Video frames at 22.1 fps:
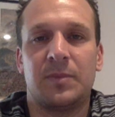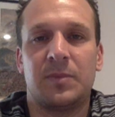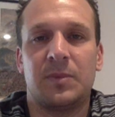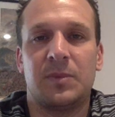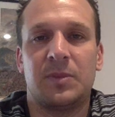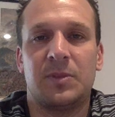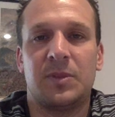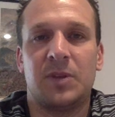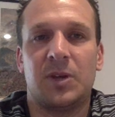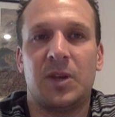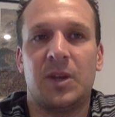
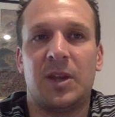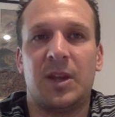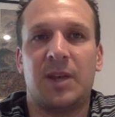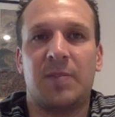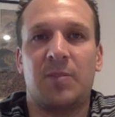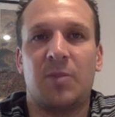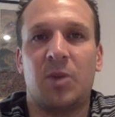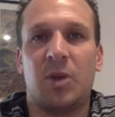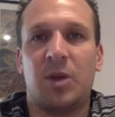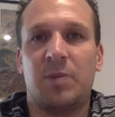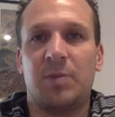So that
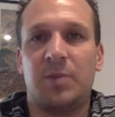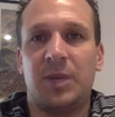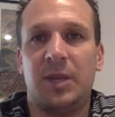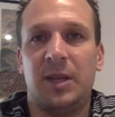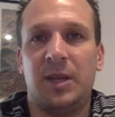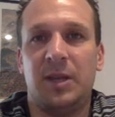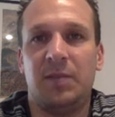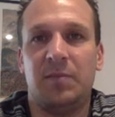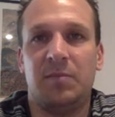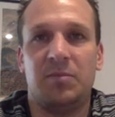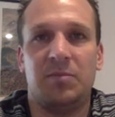might
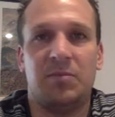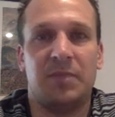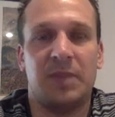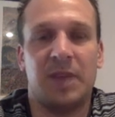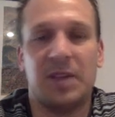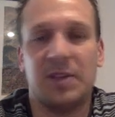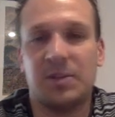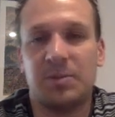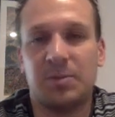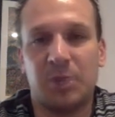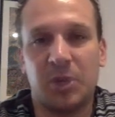be,
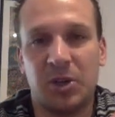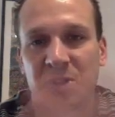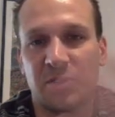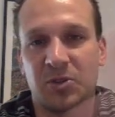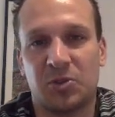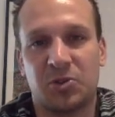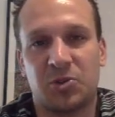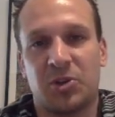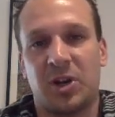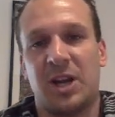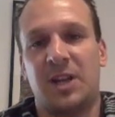as a
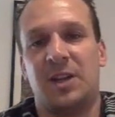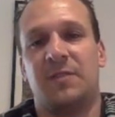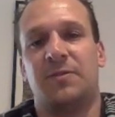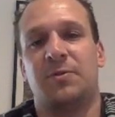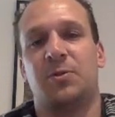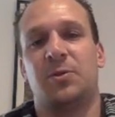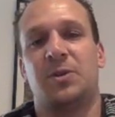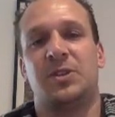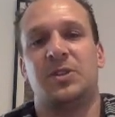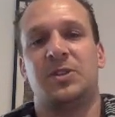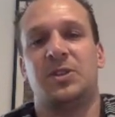personal trainer,
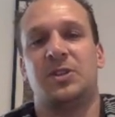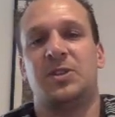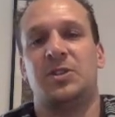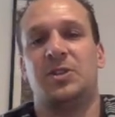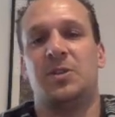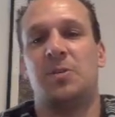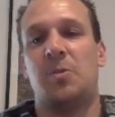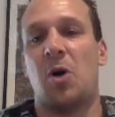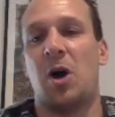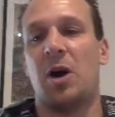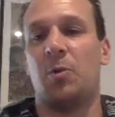for instance,
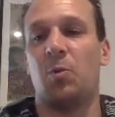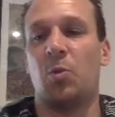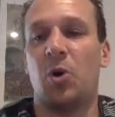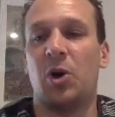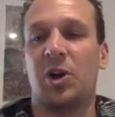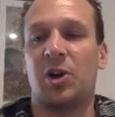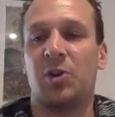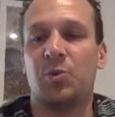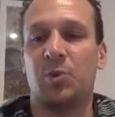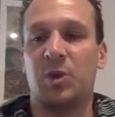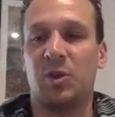you might
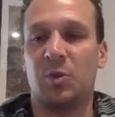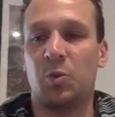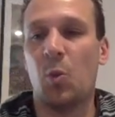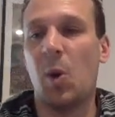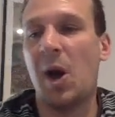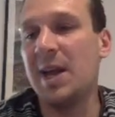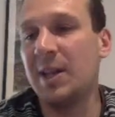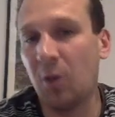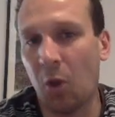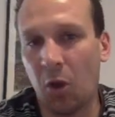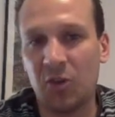work with
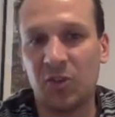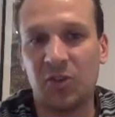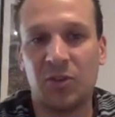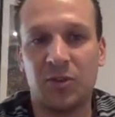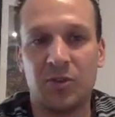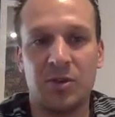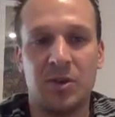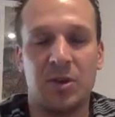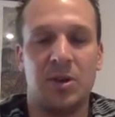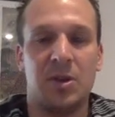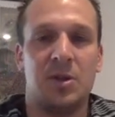weight
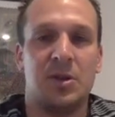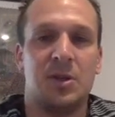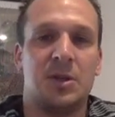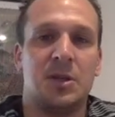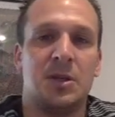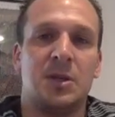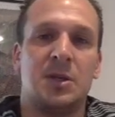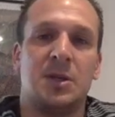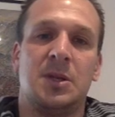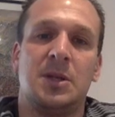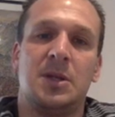loss.
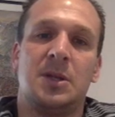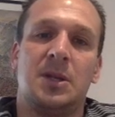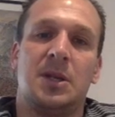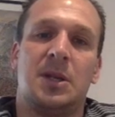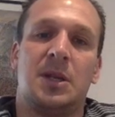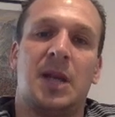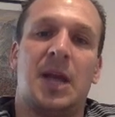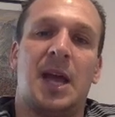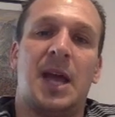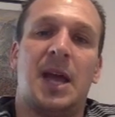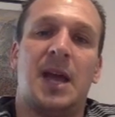
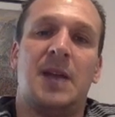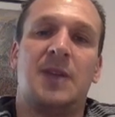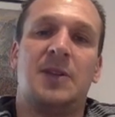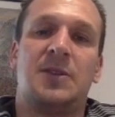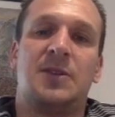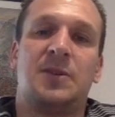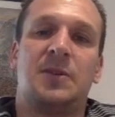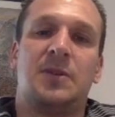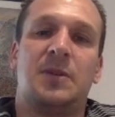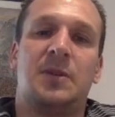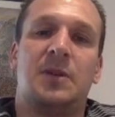
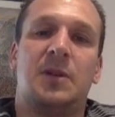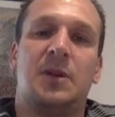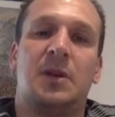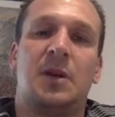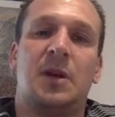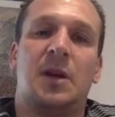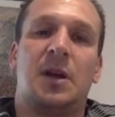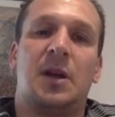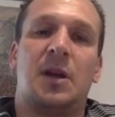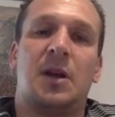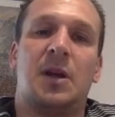And
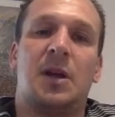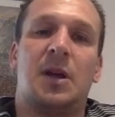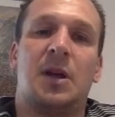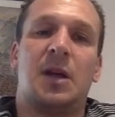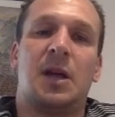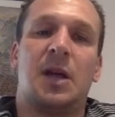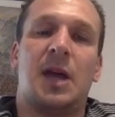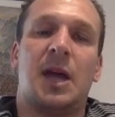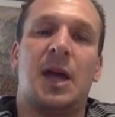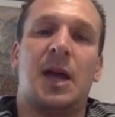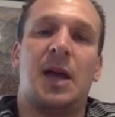
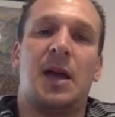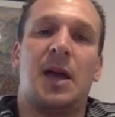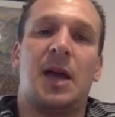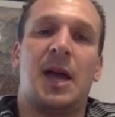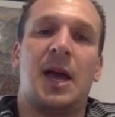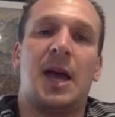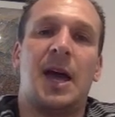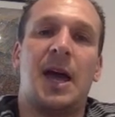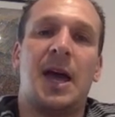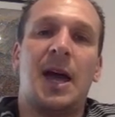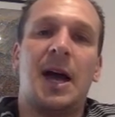
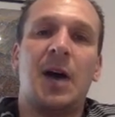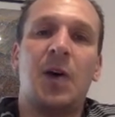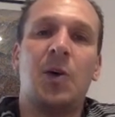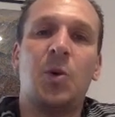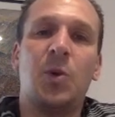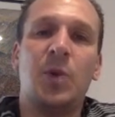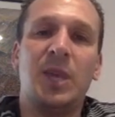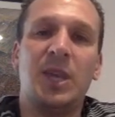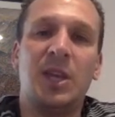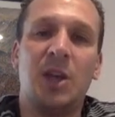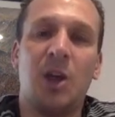how are
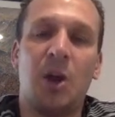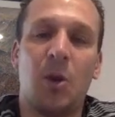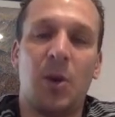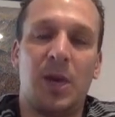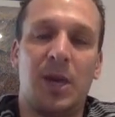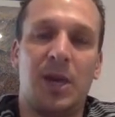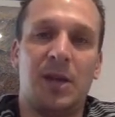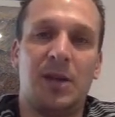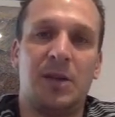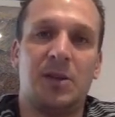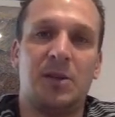we
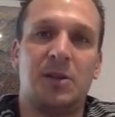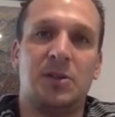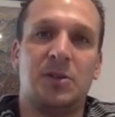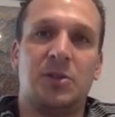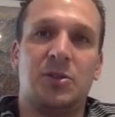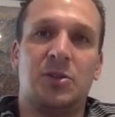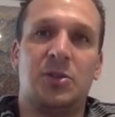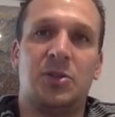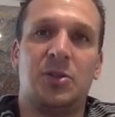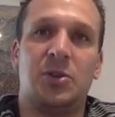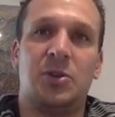going
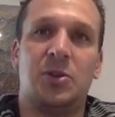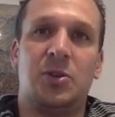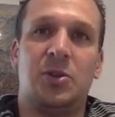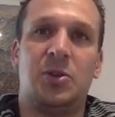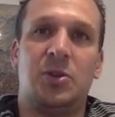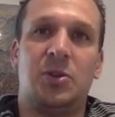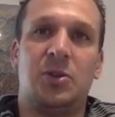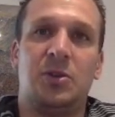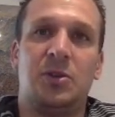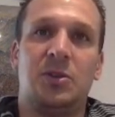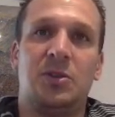
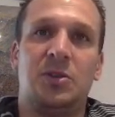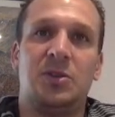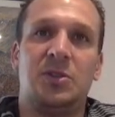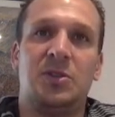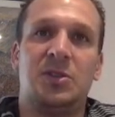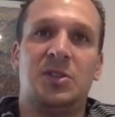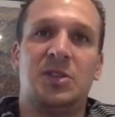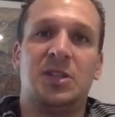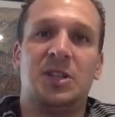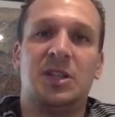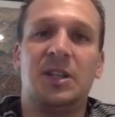to
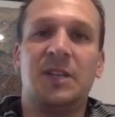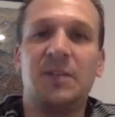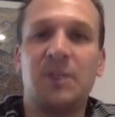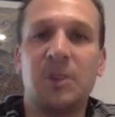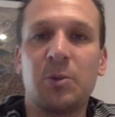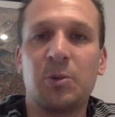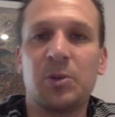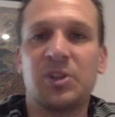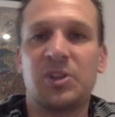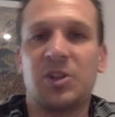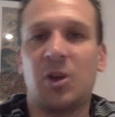deliver
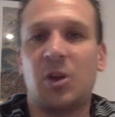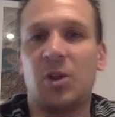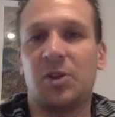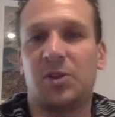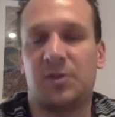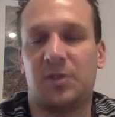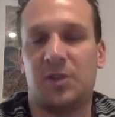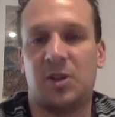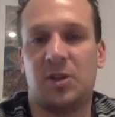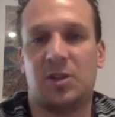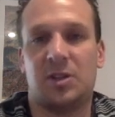the results
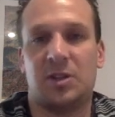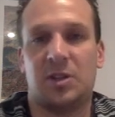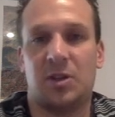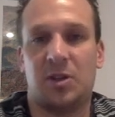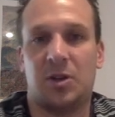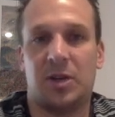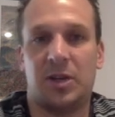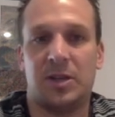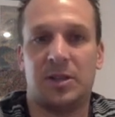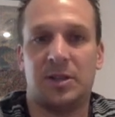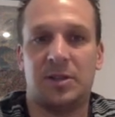for those
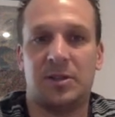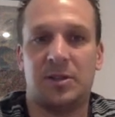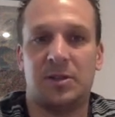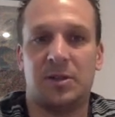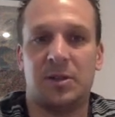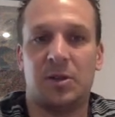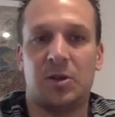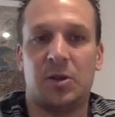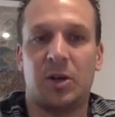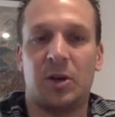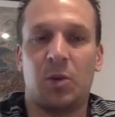clients?
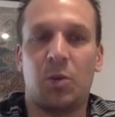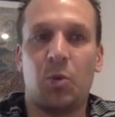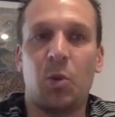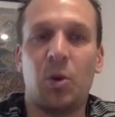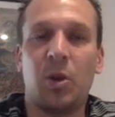Like